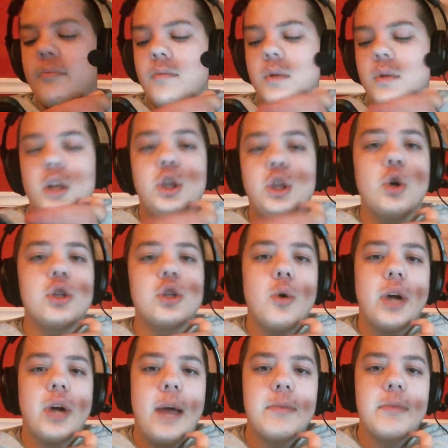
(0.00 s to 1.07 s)
No, no
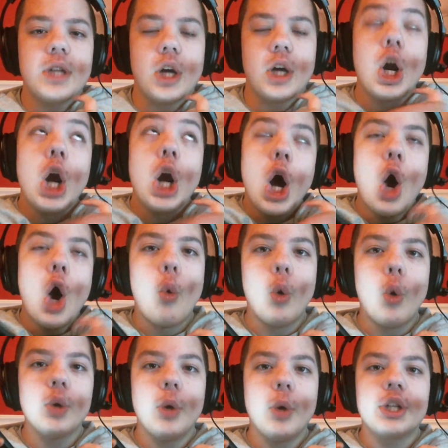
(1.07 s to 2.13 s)
games here.
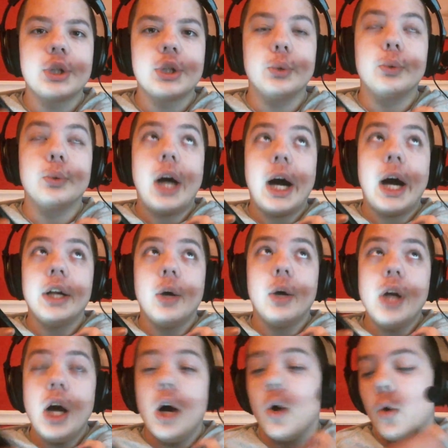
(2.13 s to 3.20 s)
What do I do? I don't
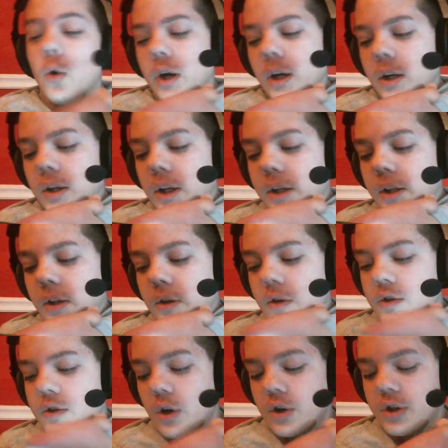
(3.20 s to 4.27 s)
know click the little
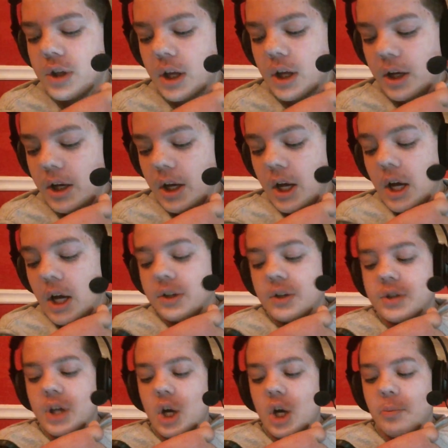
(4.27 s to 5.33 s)
search thing. It's going to
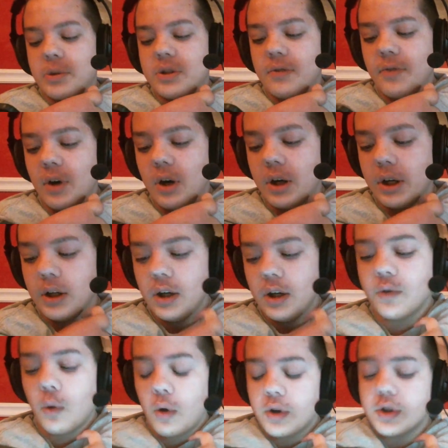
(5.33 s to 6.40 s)
say open Safari. Of
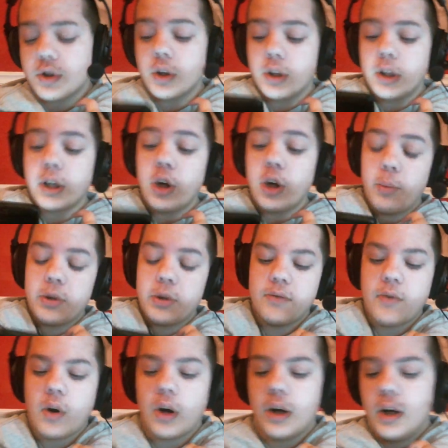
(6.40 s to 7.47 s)
course, you're going to click open
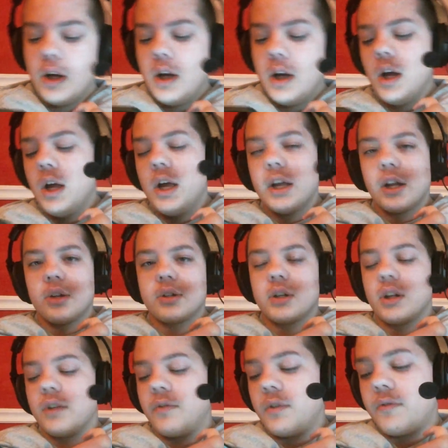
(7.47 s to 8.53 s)
Safari. It's going
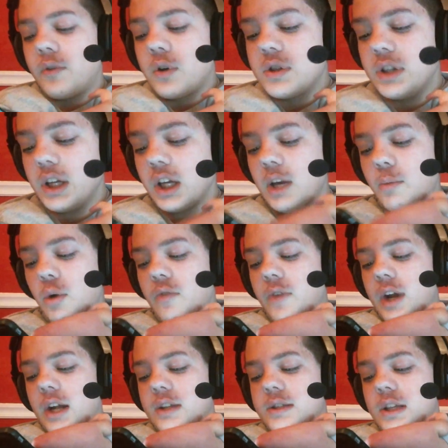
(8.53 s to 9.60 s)
to give you the first link, Game Boy
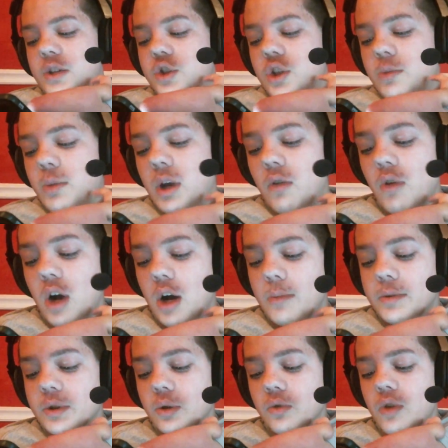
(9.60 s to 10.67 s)
Advance, slash GBA
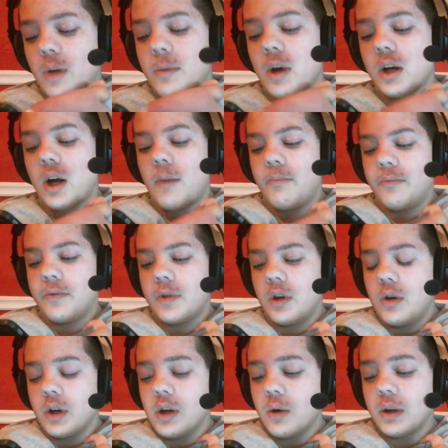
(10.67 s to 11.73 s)
ROMs, coolrom.com. Here
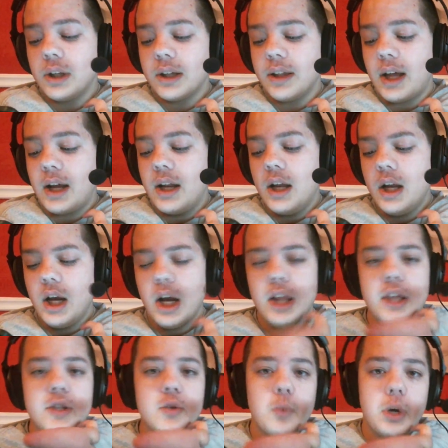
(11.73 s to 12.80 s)
we go, click that. And
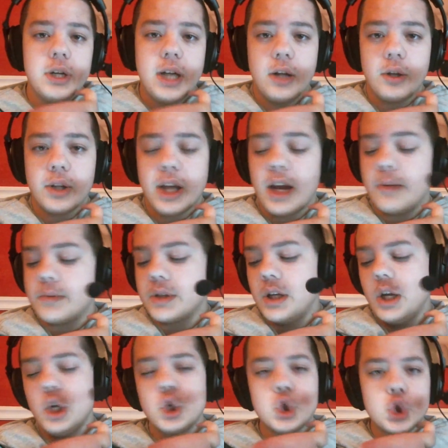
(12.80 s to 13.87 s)
this is where you download the games.
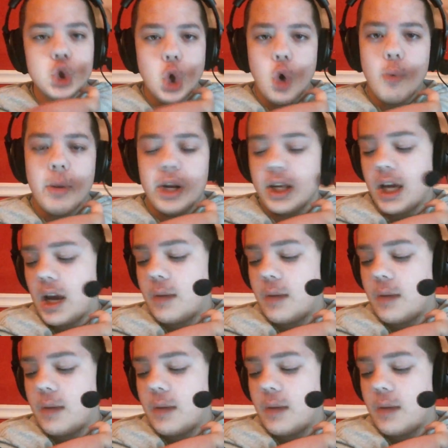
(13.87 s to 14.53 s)
So many games.